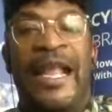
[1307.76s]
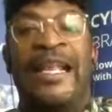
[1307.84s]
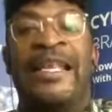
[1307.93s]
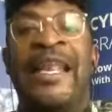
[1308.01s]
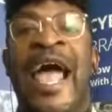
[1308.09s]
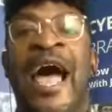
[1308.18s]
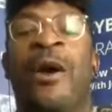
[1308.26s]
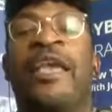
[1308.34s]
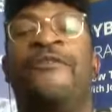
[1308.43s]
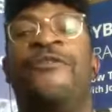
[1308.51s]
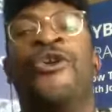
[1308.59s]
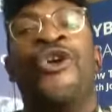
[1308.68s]
Now,
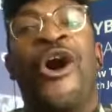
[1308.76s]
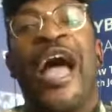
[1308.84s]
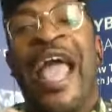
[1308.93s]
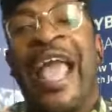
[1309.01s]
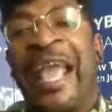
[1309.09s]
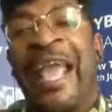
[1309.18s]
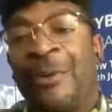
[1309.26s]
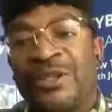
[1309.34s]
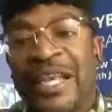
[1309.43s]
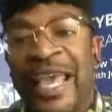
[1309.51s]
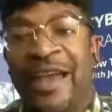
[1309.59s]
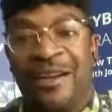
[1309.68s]
if you're not able to
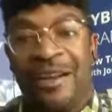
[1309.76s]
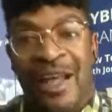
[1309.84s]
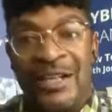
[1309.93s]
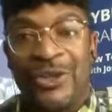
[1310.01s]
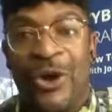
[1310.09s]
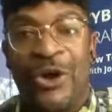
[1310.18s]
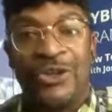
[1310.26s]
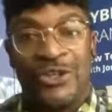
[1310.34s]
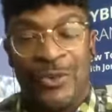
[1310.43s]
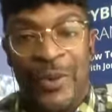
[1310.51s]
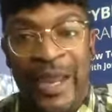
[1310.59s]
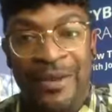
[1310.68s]
get clients
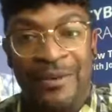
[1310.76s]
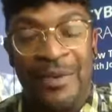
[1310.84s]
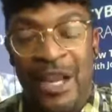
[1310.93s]
onto it,